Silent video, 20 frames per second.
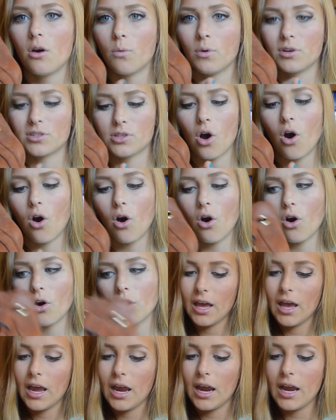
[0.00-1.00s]
was
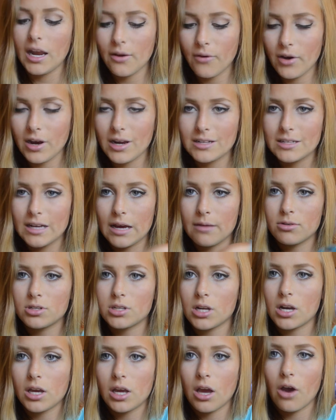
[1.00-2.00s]
hauled. Anyways, I'm just
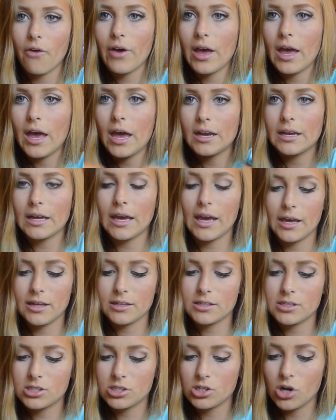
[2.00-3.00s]
gonna go ahead
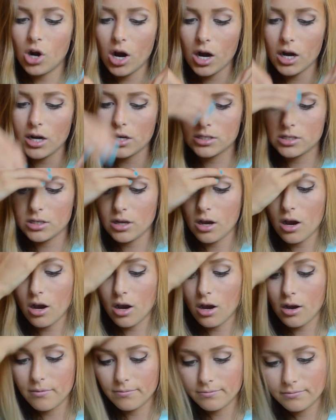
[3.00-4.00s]
and start.
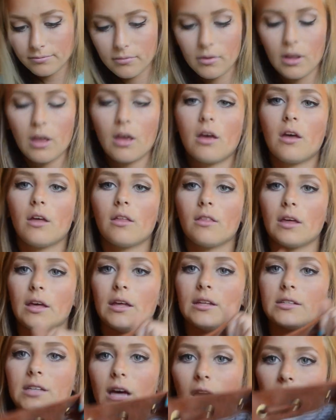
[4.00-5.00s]
Um,
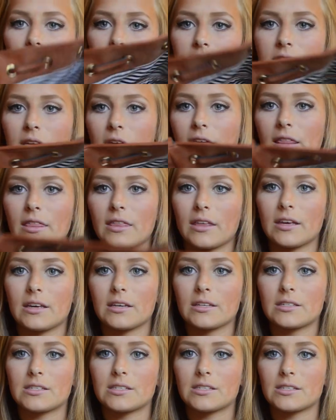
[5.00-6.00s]
the inside looks like
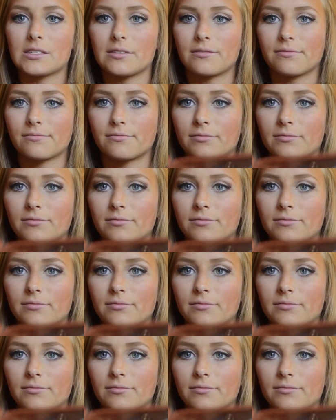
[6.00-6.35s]
this.